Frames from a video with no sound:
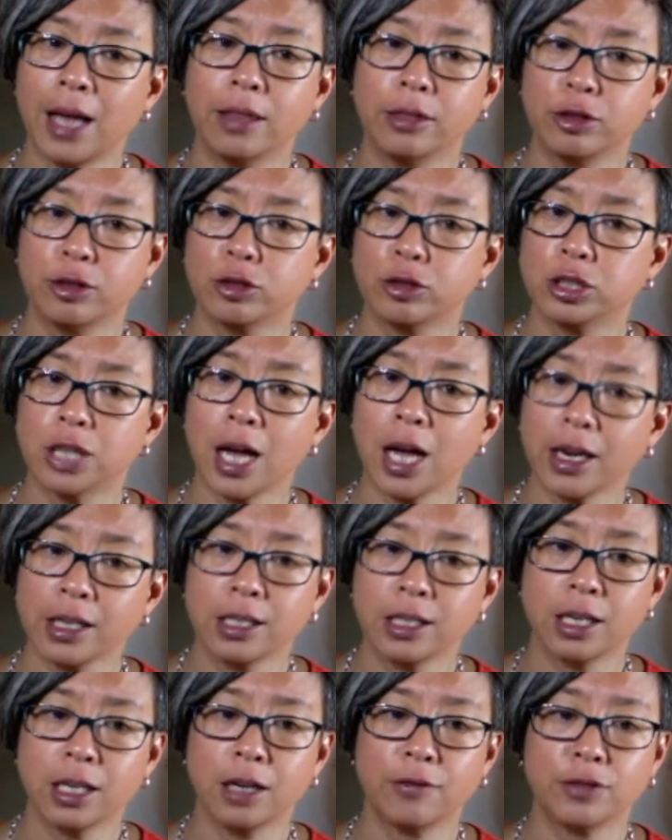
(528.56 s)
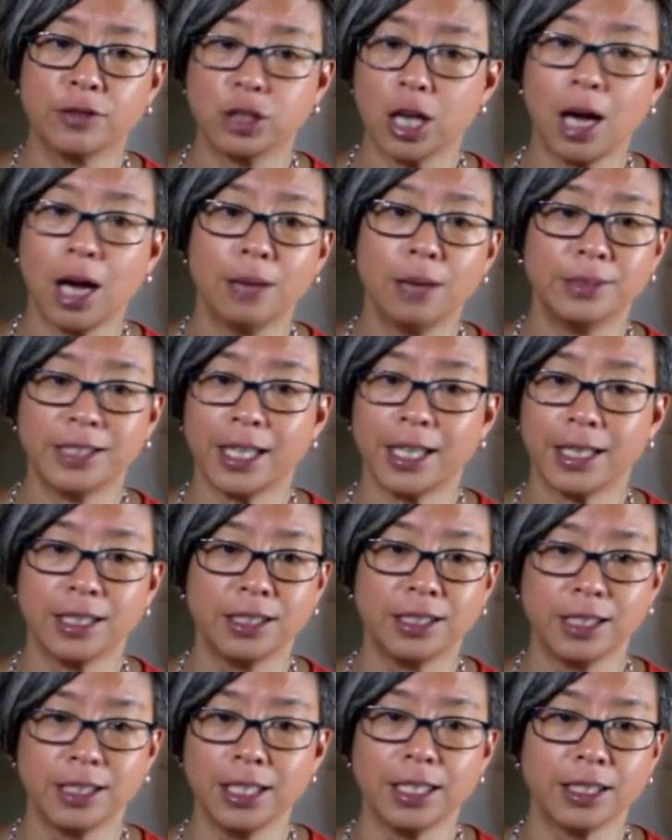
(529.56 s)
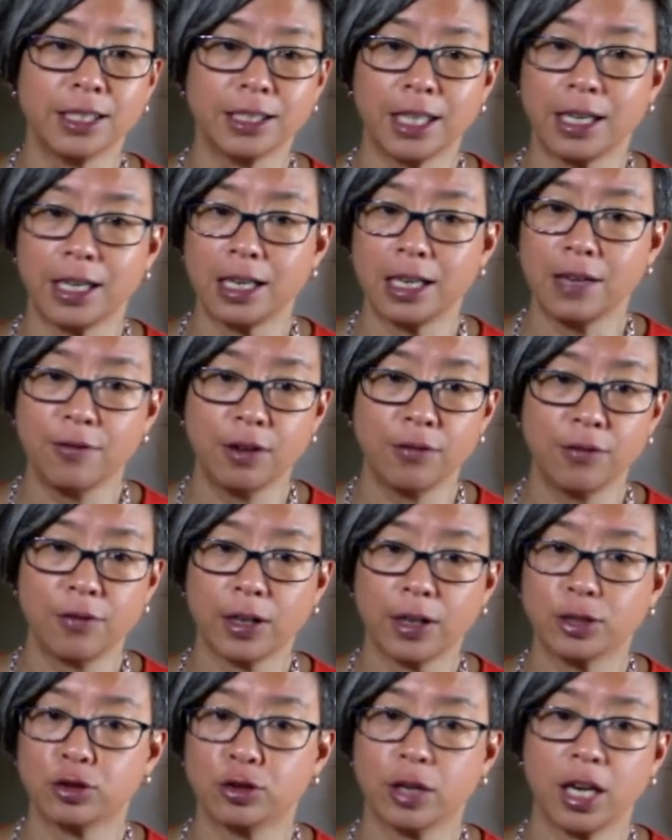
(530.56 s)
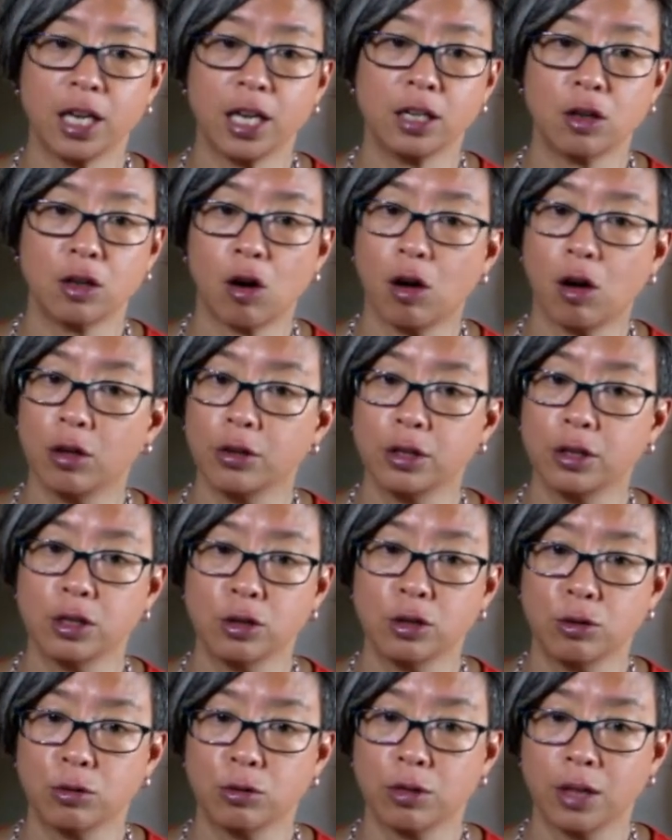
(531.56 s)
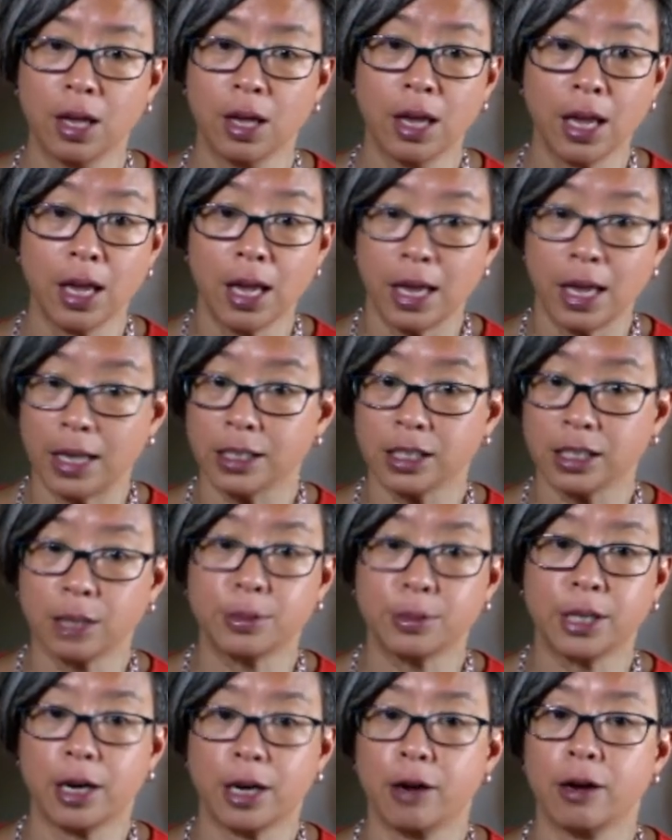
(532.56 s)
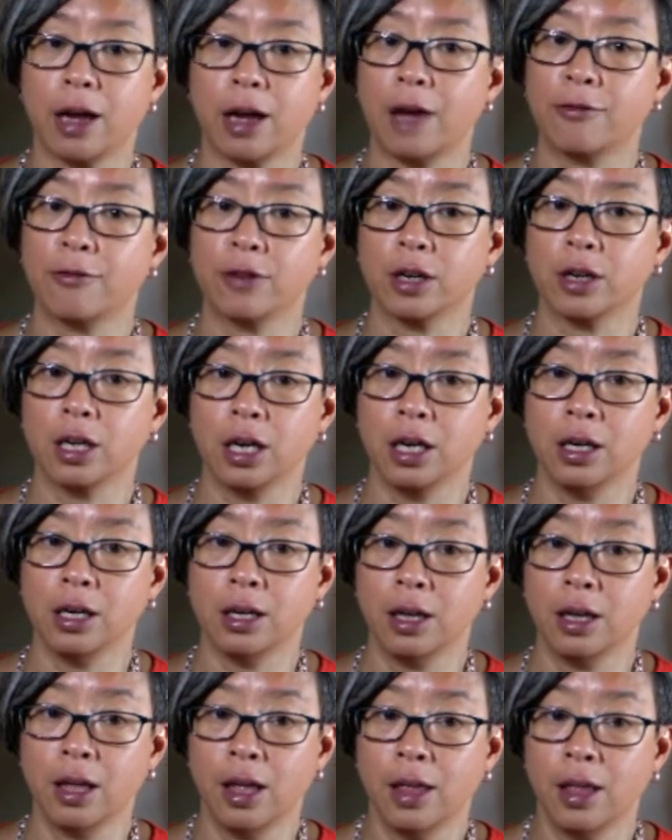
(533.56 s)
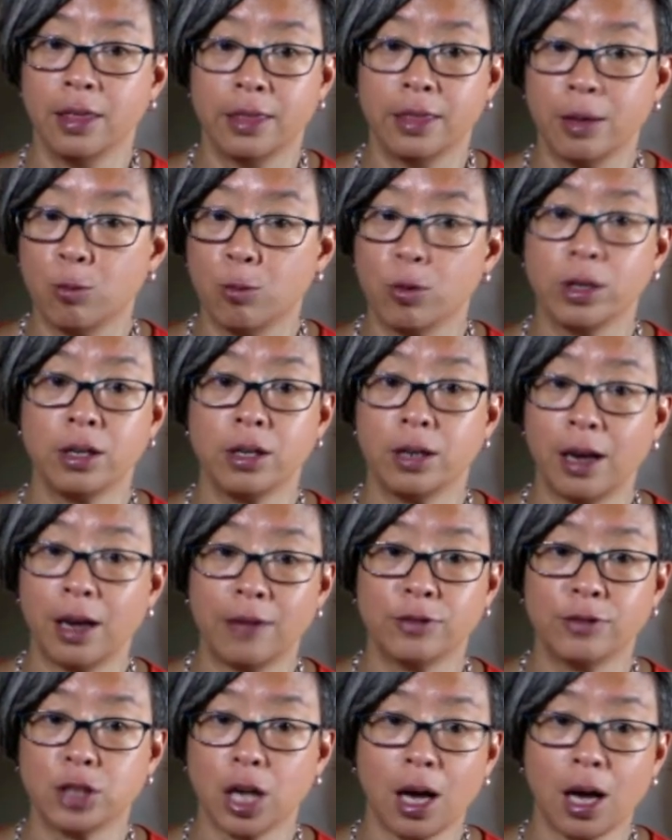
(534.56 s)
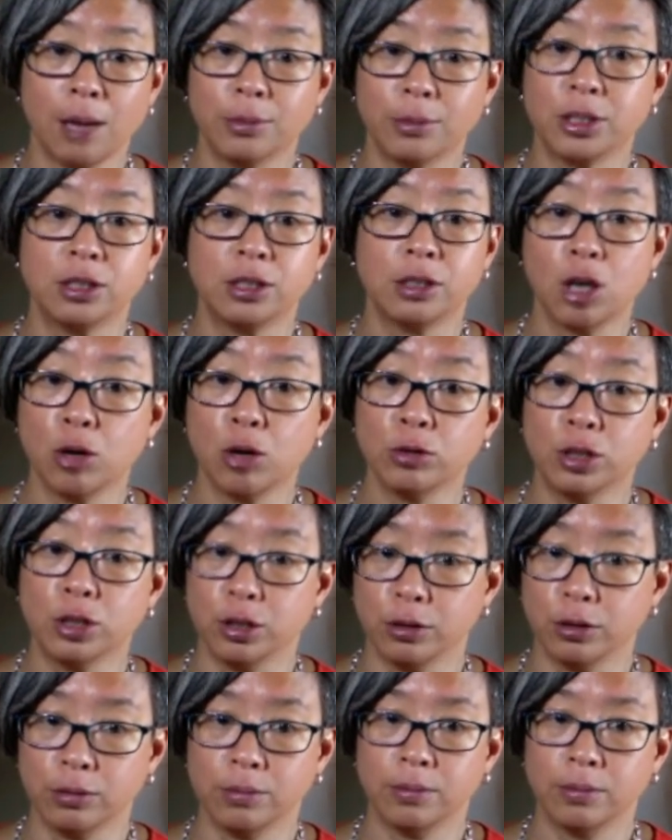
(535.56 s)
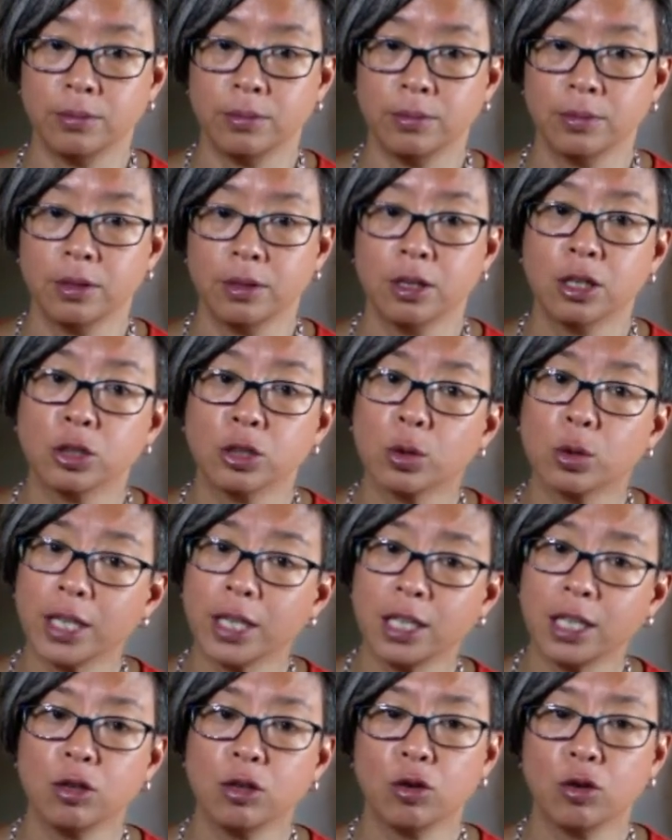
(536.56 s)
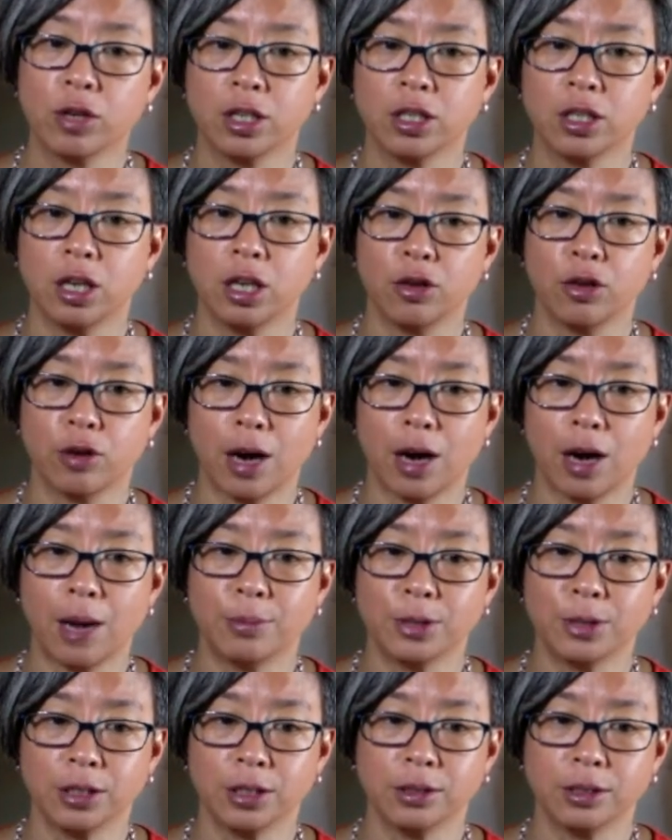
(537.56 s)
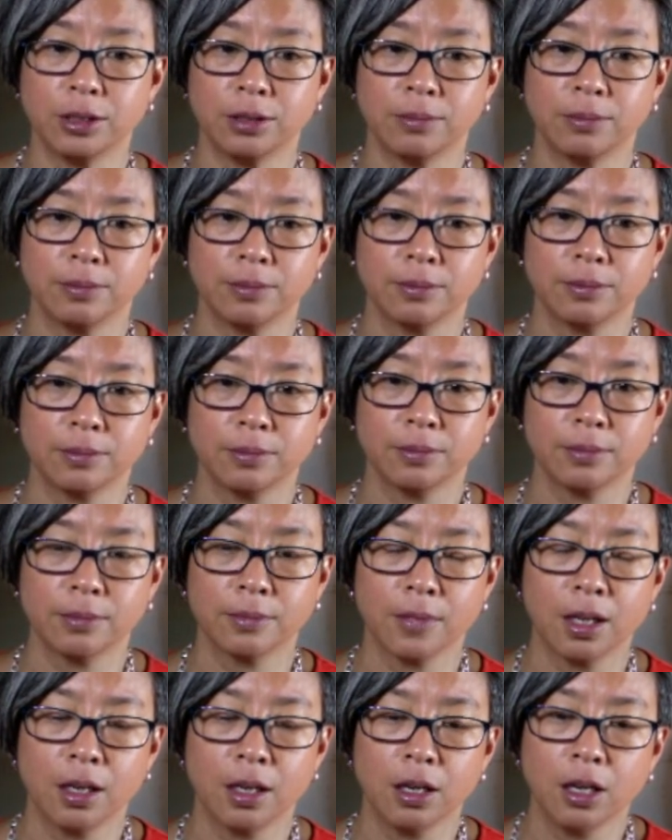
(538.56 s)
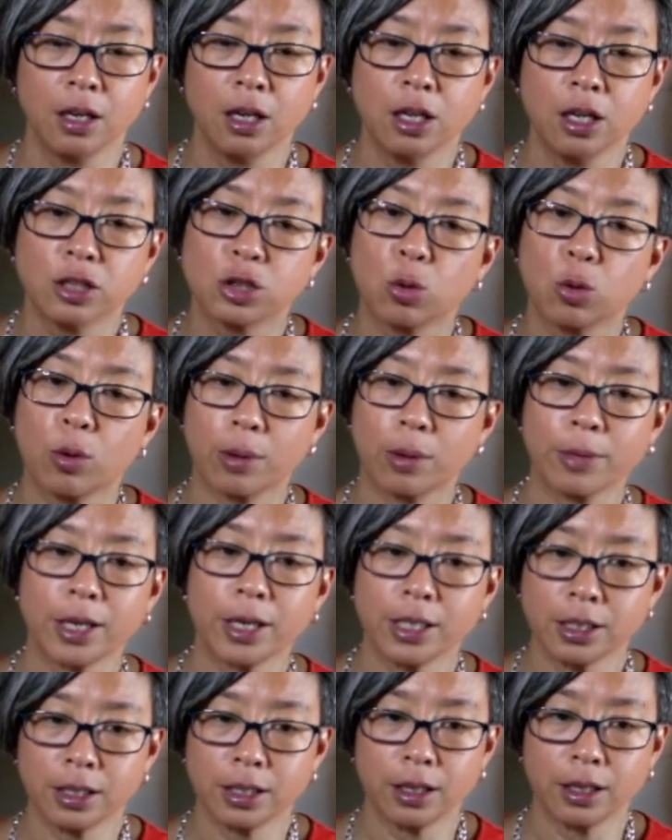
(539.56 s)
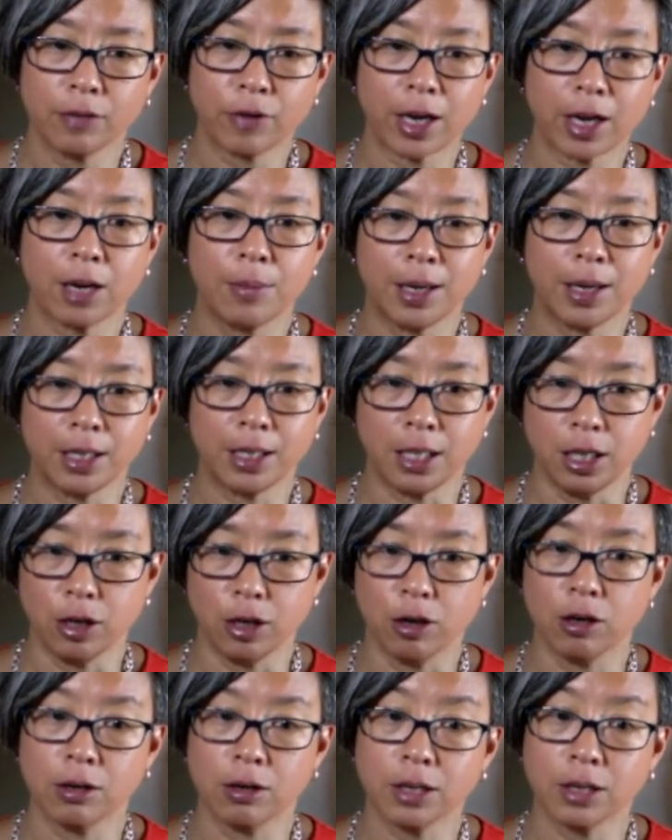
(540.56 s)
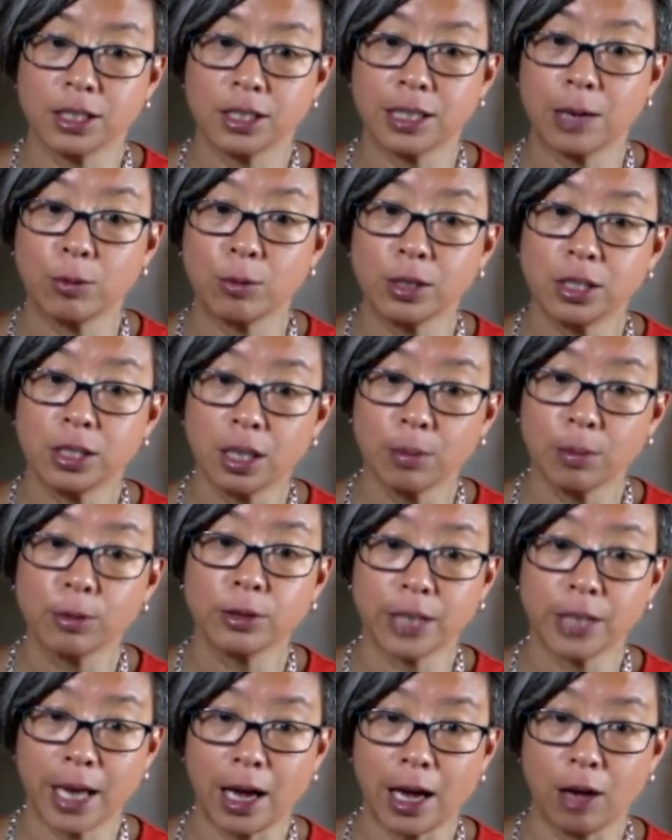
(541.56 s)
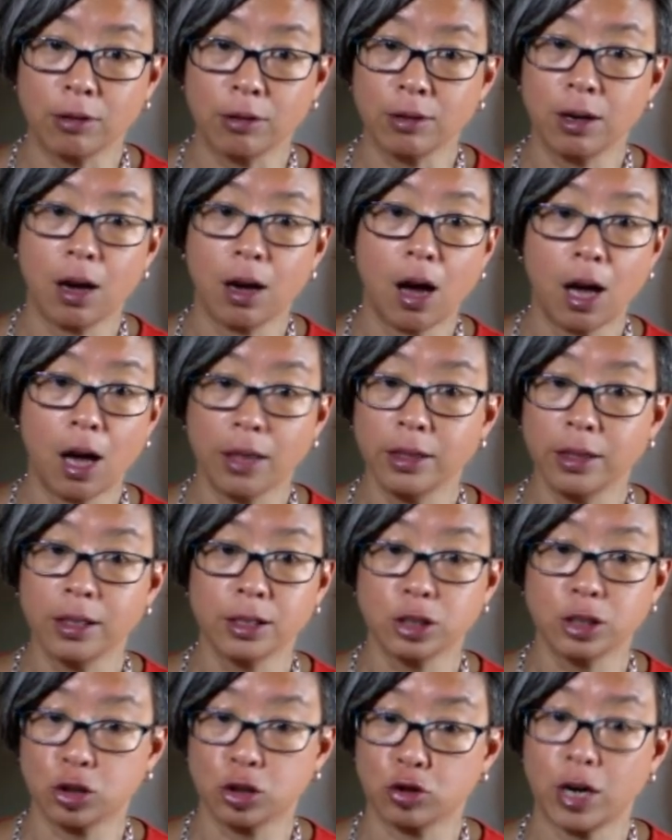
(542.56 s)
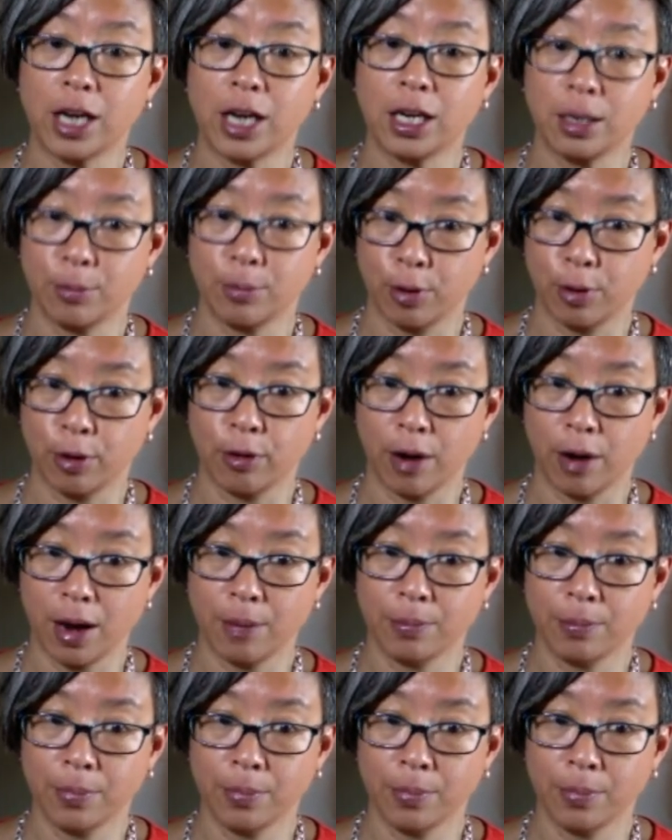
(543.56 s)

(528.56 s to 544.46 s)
there's not enough jobs that exist, that even if I trained all the youth in sub-Saharan Africa, they wouldn't have jobs to go to. So I need to look into other options. So what I'm going to recommend here is that we double down on this training program.